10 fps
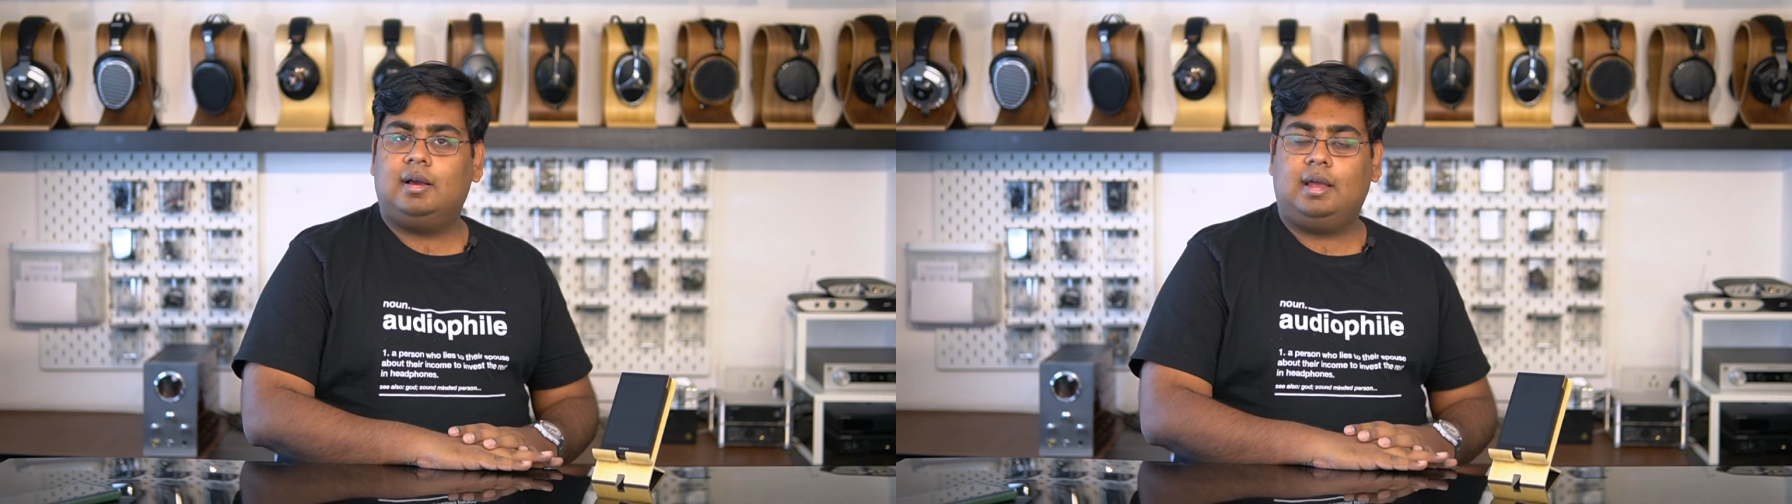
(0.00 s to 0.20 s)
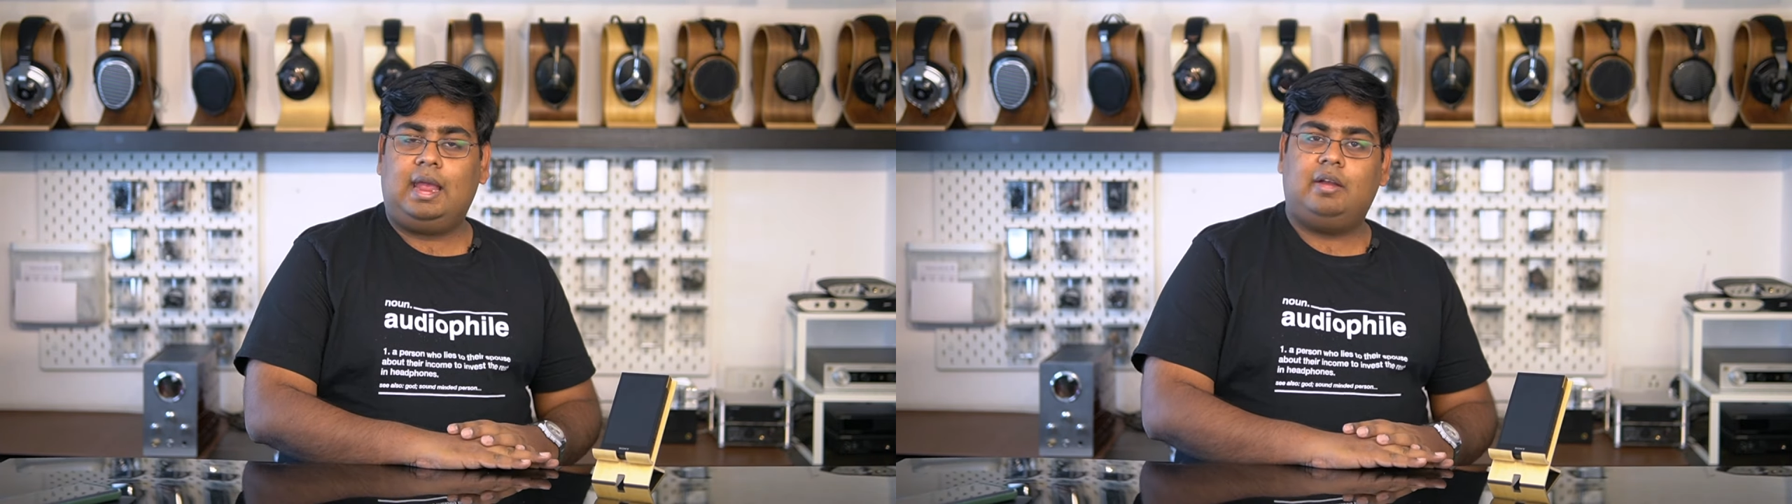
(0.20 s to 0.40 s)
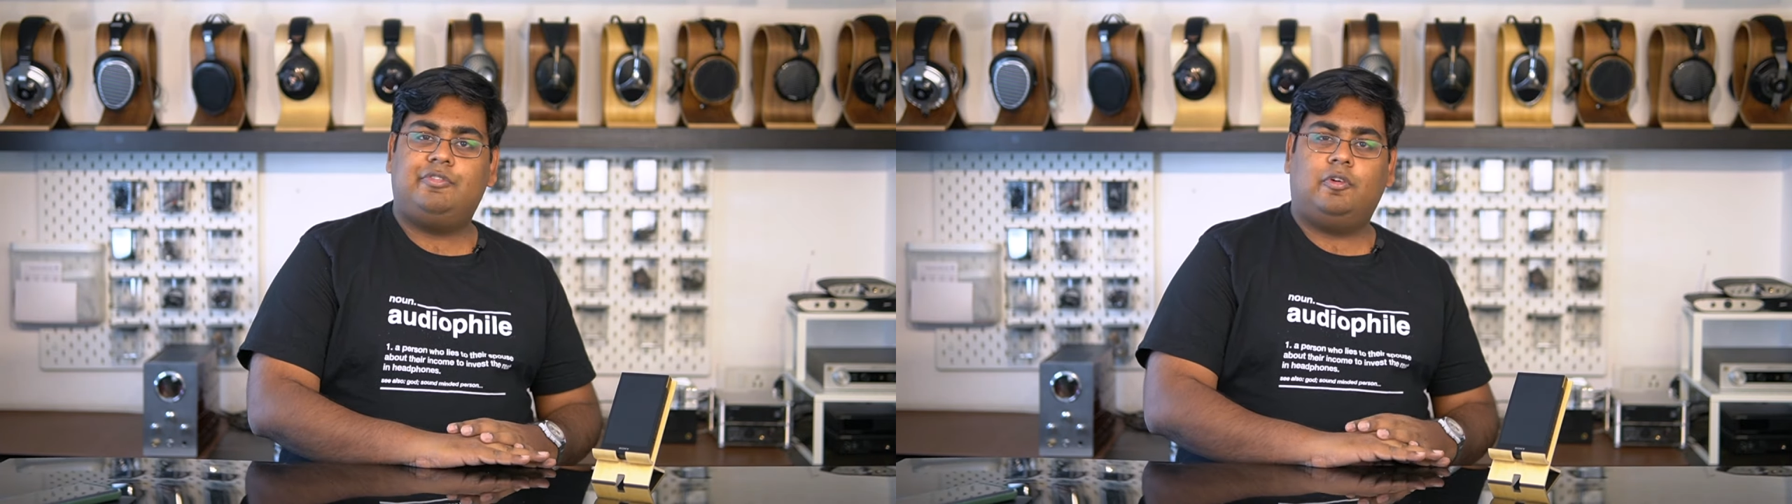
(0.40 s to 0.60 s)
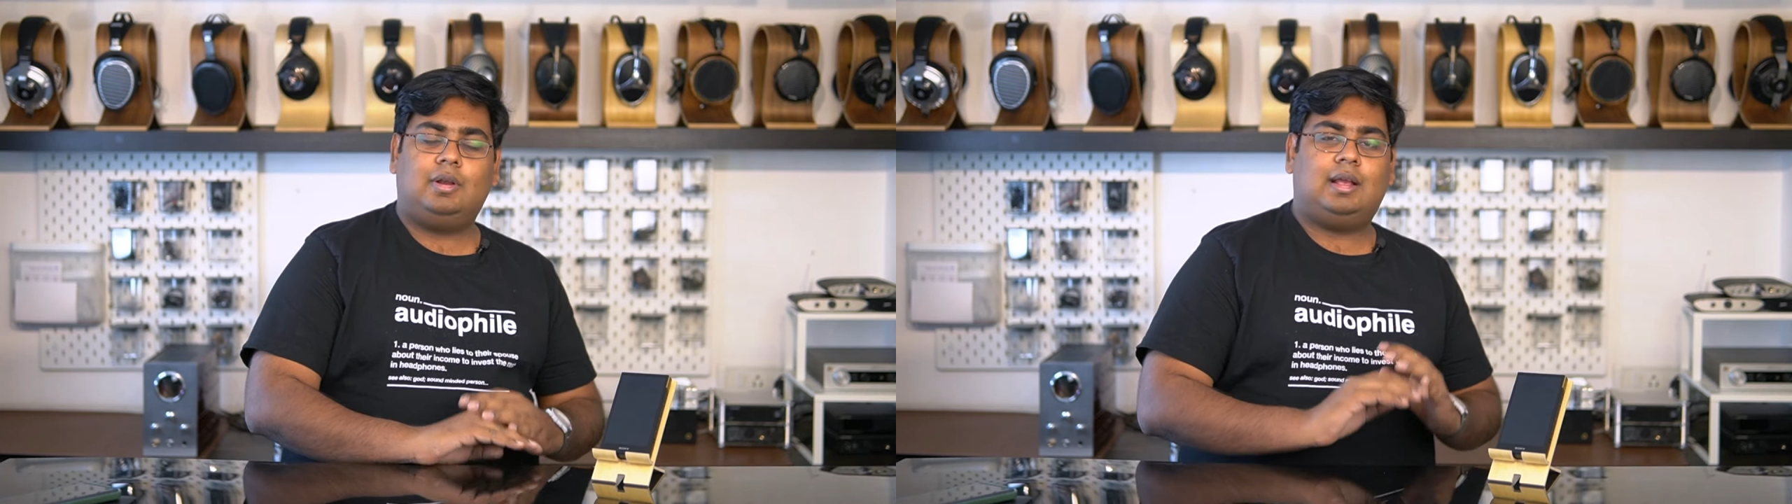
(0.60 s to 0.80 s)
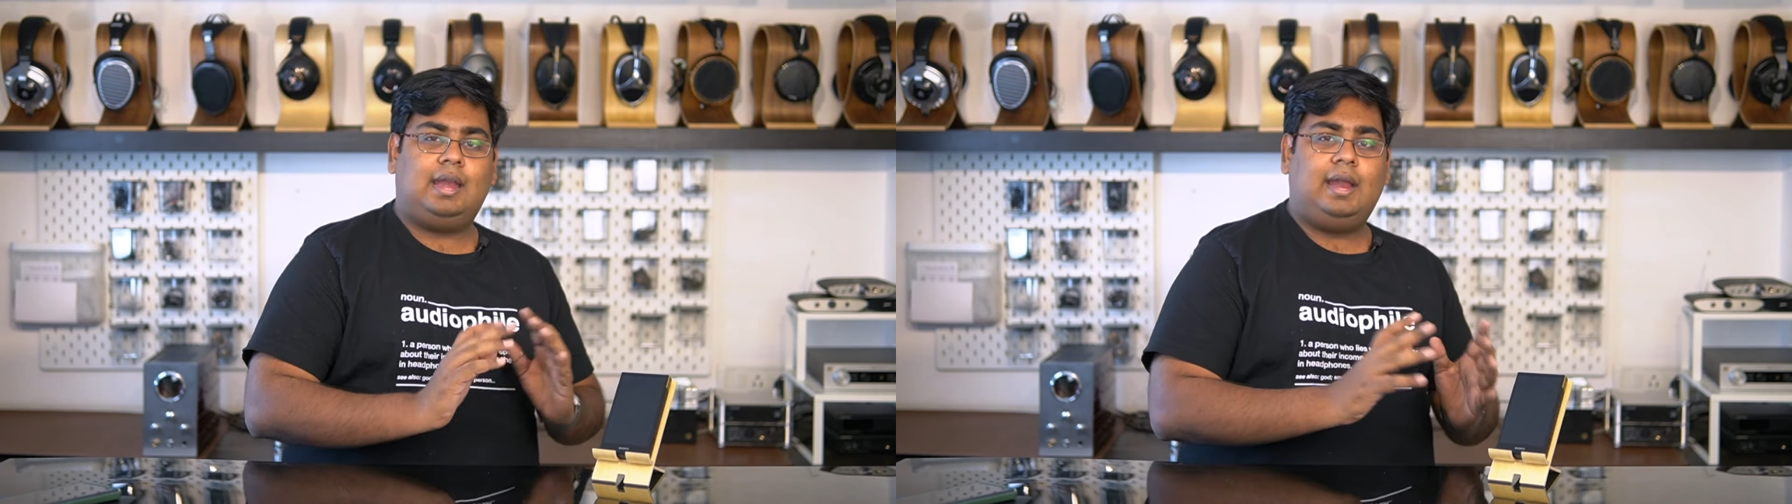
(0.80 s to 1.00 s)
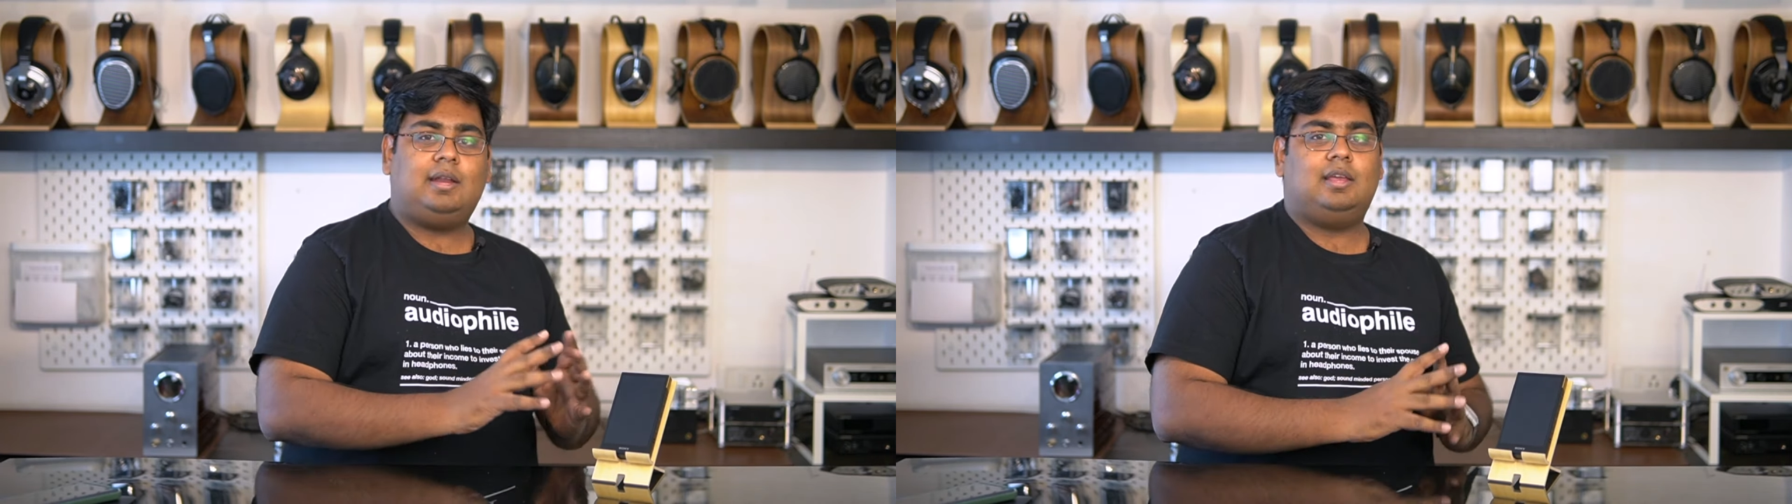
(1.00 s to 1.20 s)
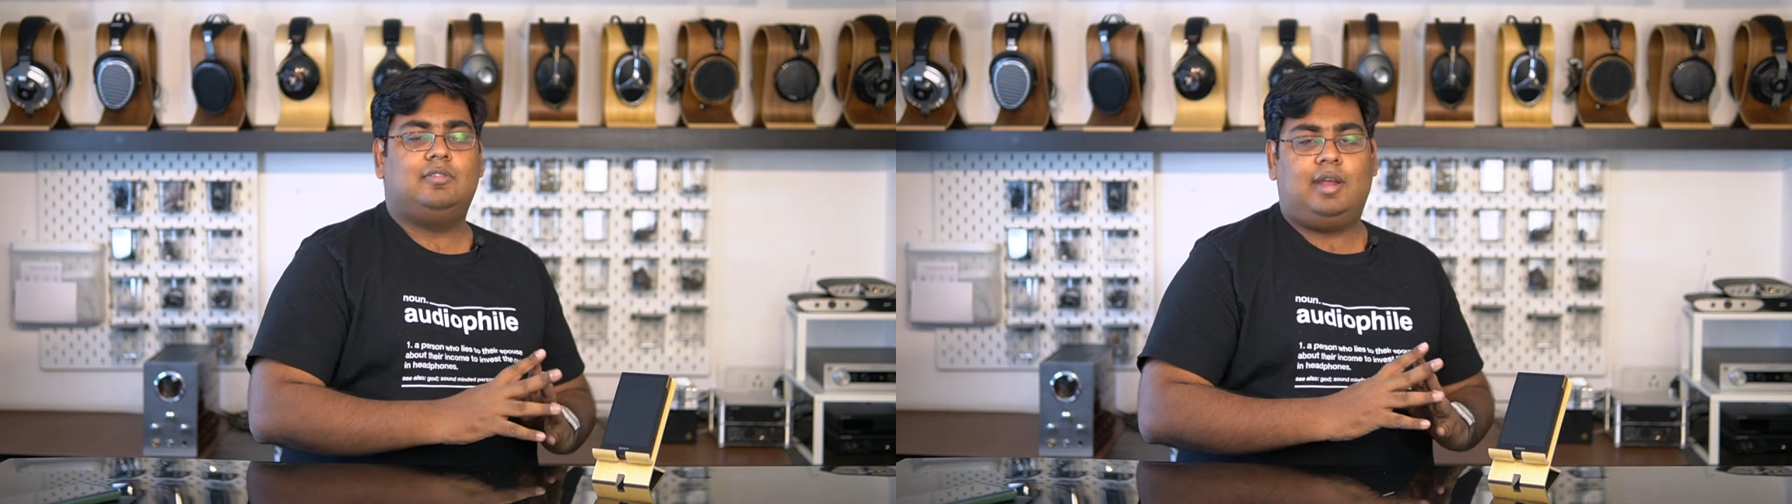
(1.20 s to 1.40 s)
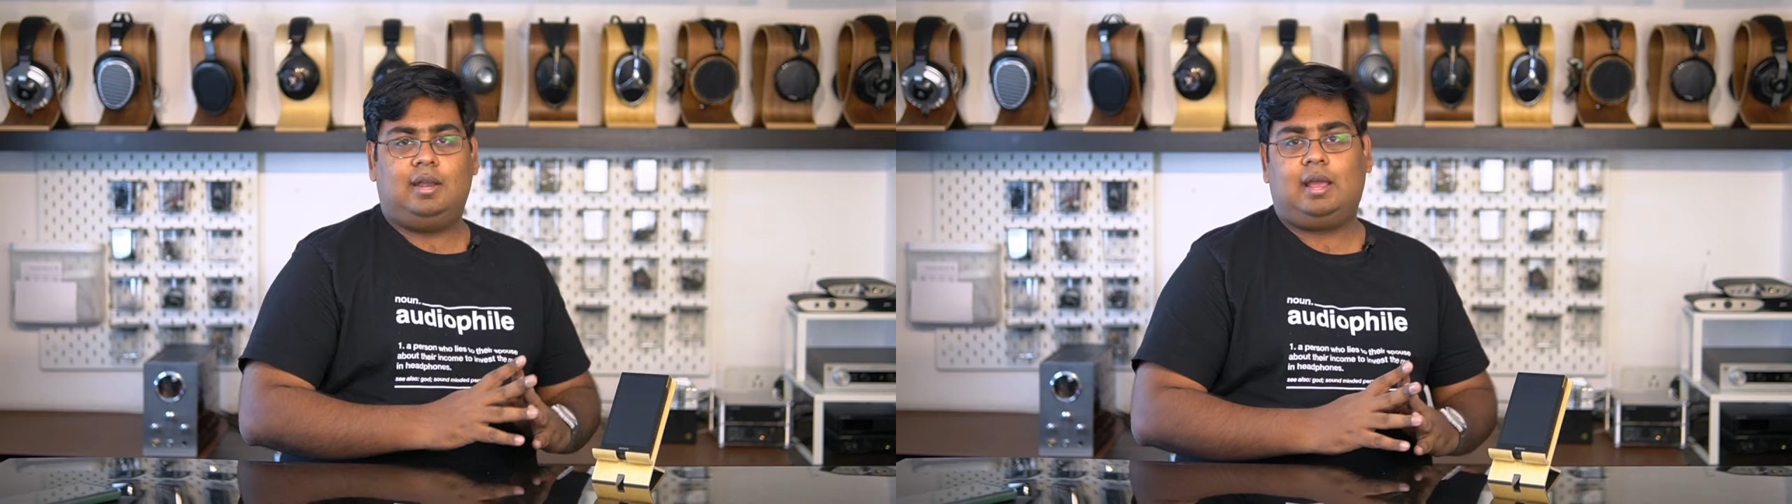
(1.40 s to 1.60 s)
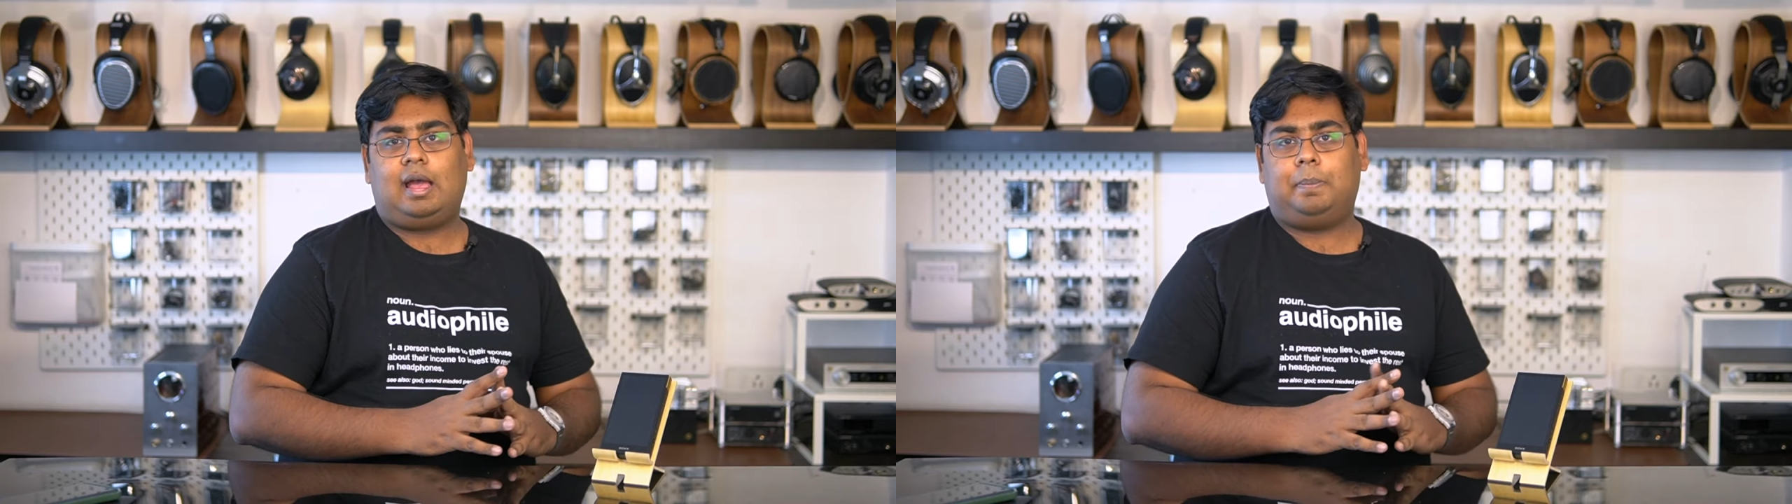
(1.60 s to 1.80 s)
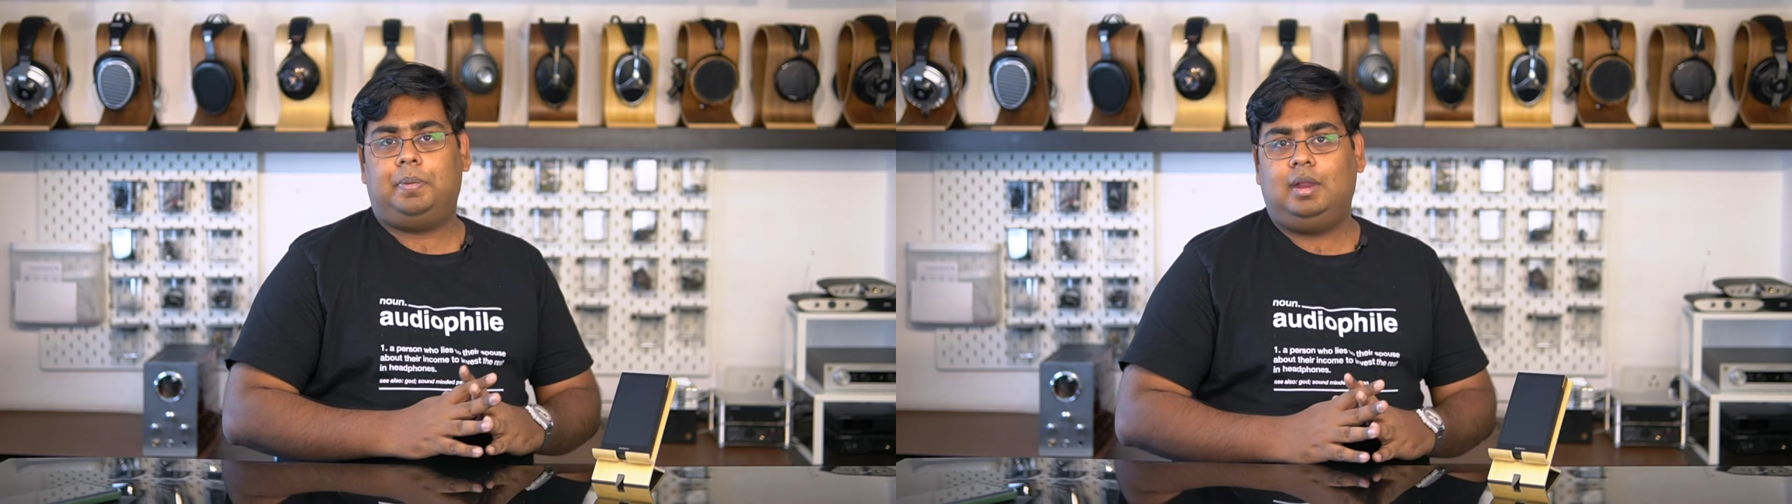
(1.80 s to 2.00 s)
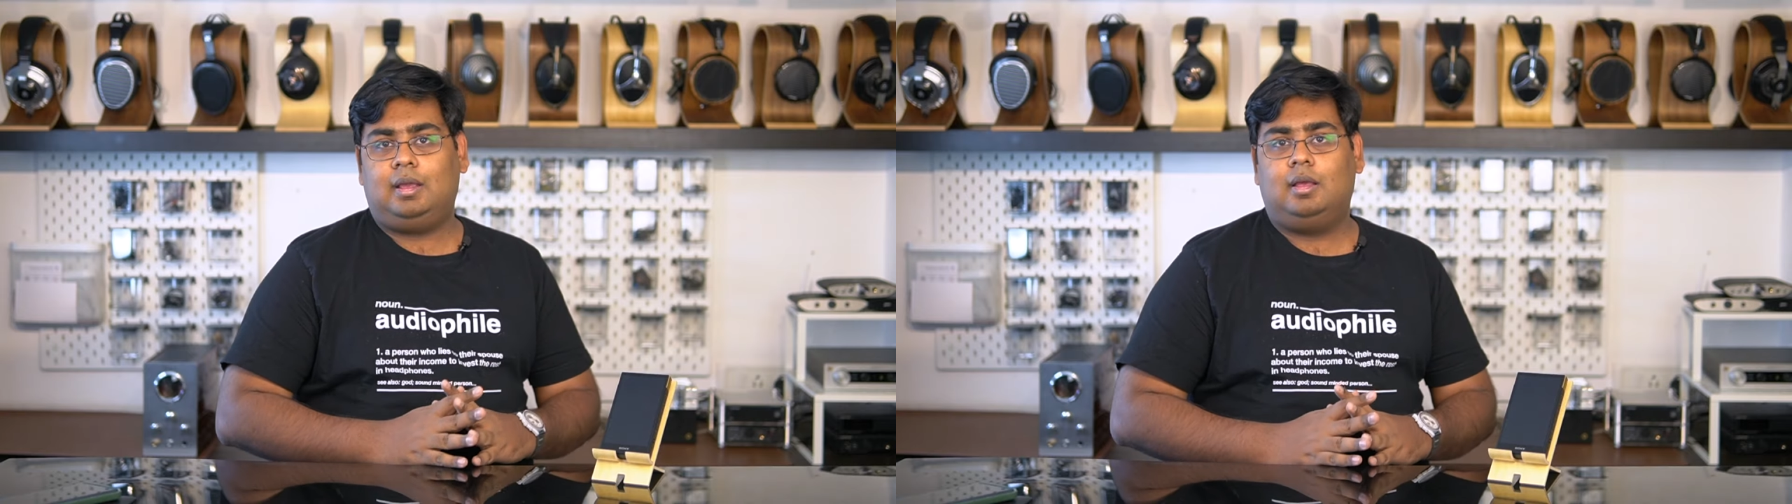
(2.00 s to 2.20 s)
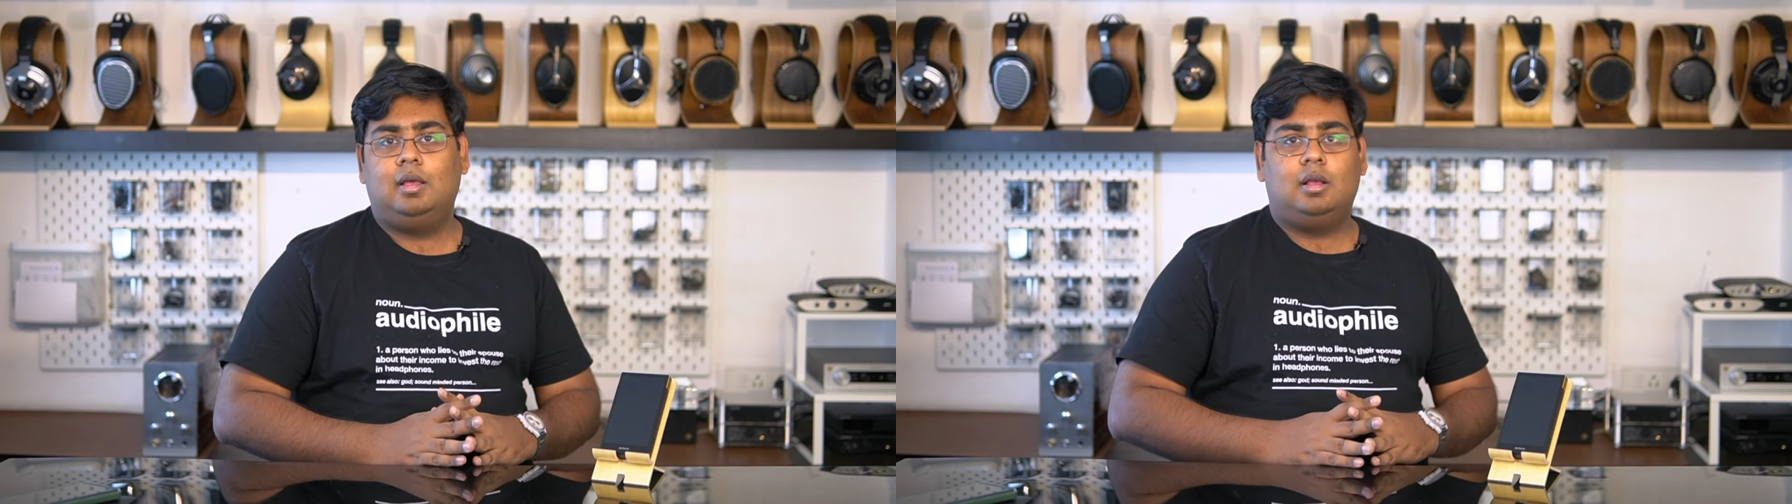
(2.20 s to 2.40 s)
a Headphone Connect event happening